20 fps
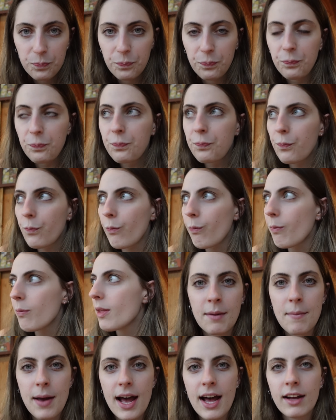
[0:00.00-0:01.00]
My favorite thing
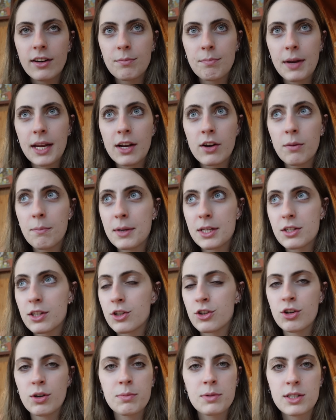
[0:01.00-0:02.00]
about being on business
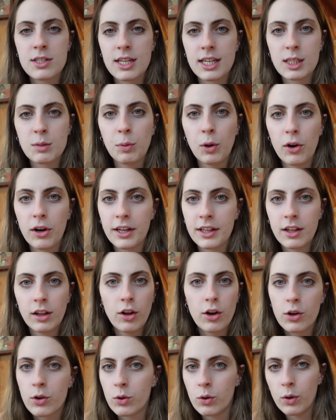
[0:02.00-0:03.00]
trips is exploring the
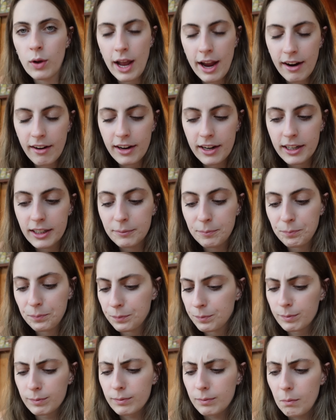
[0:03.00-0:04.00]
local area
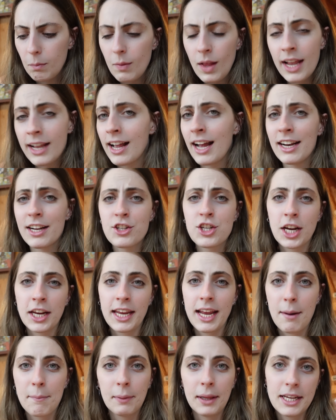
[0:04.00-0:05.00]
and kind of checking
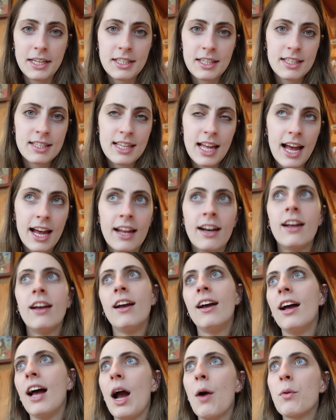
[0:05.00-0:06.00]
out places that
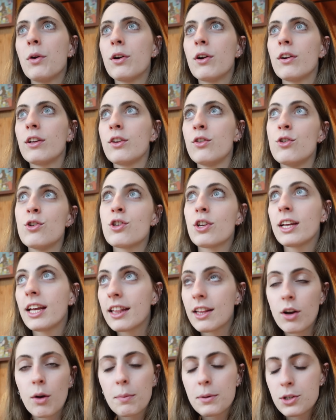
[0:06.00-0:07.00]
I wouldn't usually get
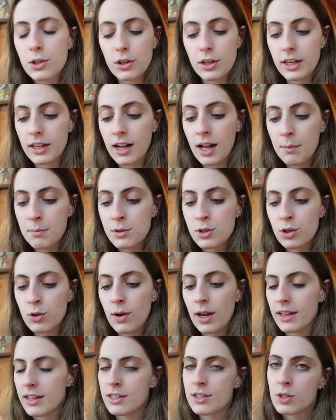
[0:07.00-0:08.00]
the opportunity to come to,
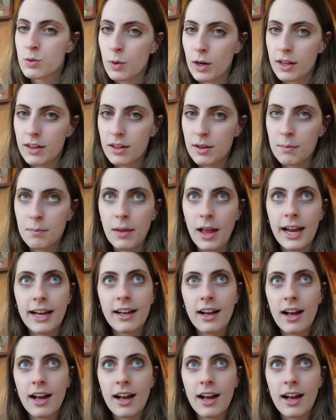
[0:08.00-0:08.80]
and this is one of them. Like,